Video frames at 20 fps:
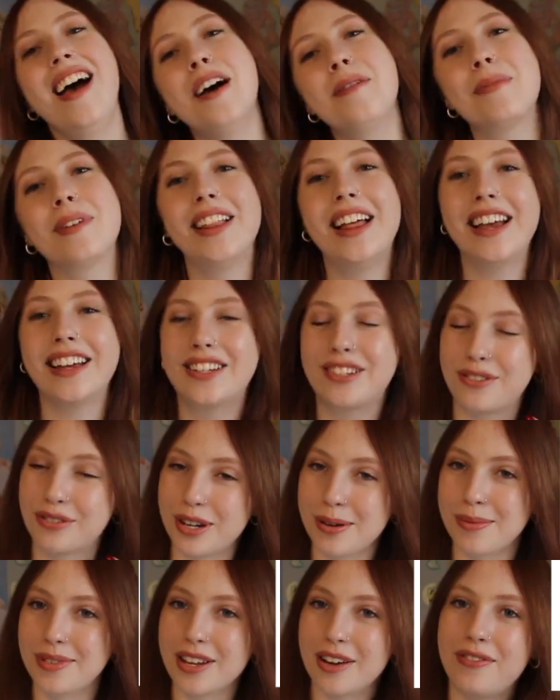but like
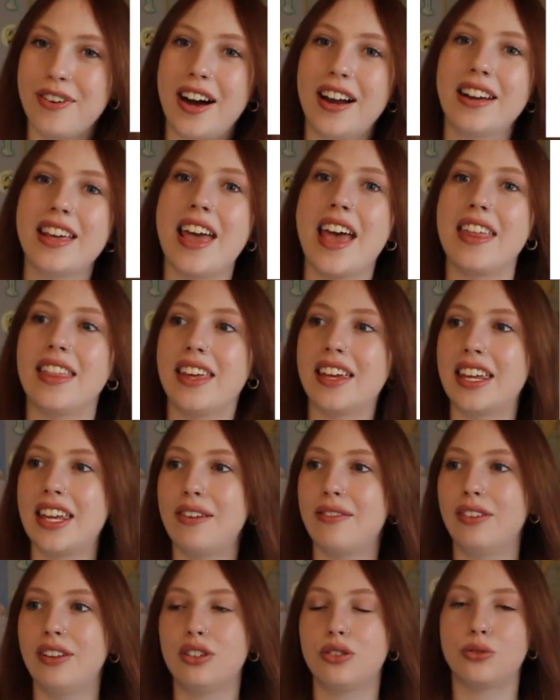stream stuff on it, and like
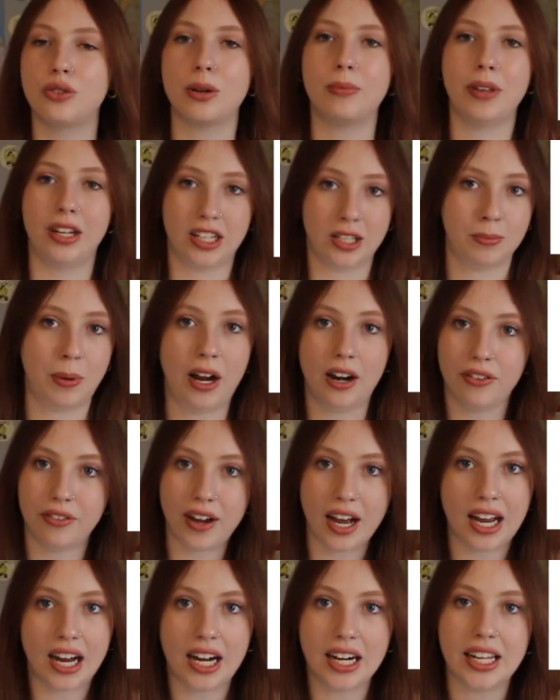even stream like
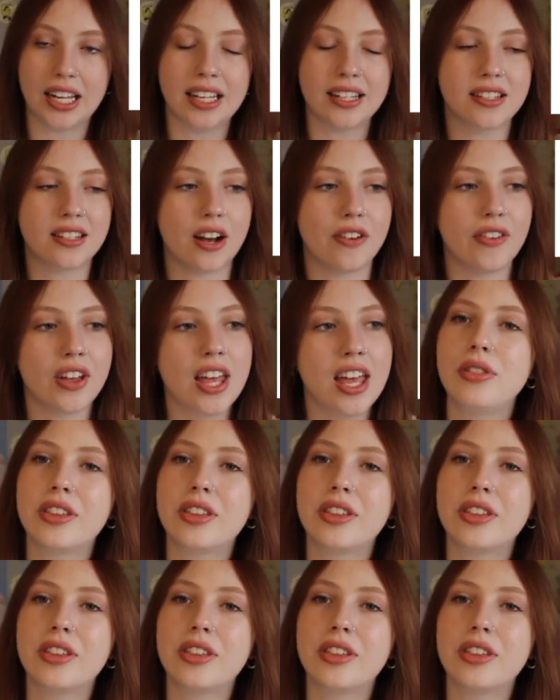Spotify on it and stuff.